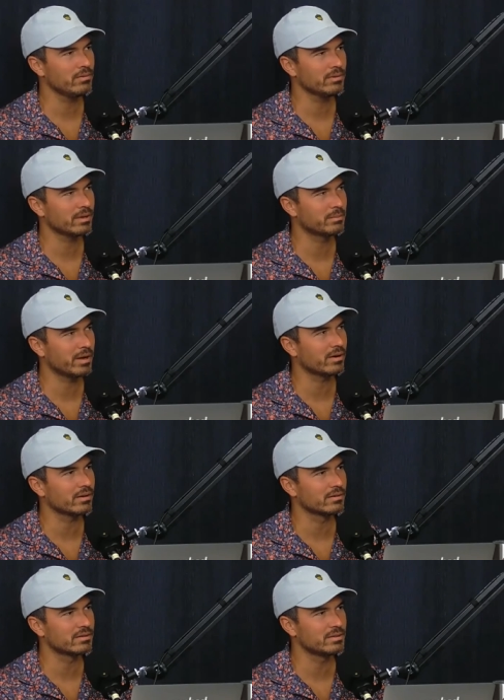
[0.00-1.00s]
Like
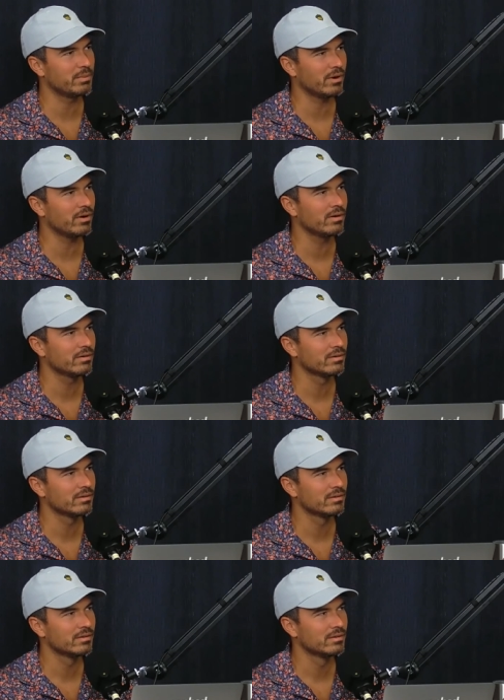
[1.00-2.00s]
Barron, does he ball?
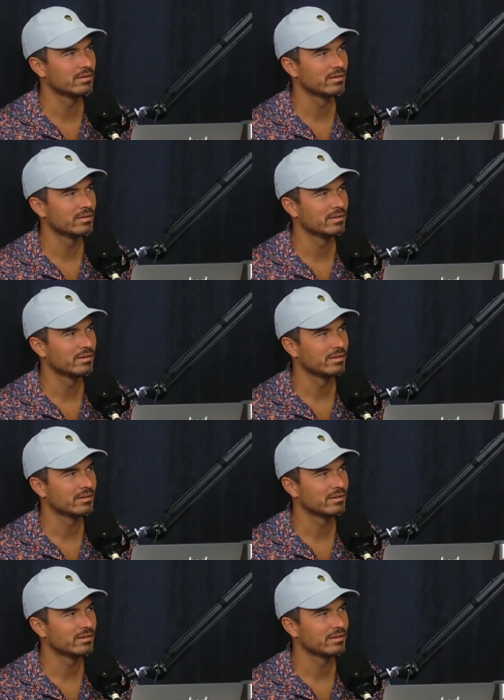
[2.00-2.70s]
I don't know.